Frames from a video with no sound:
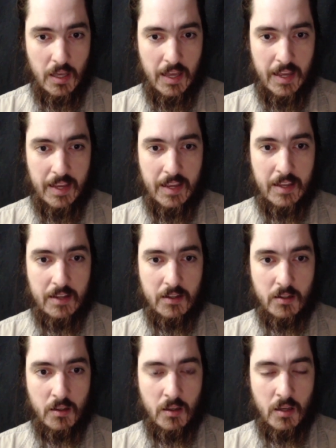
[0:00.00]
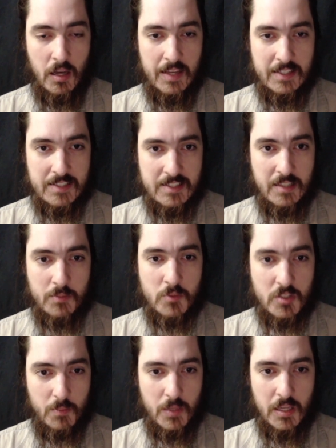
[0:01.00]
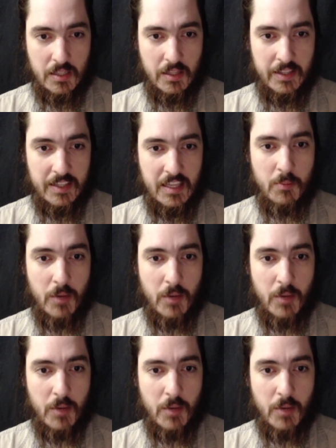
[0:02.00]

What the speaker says: and it seems to me like E.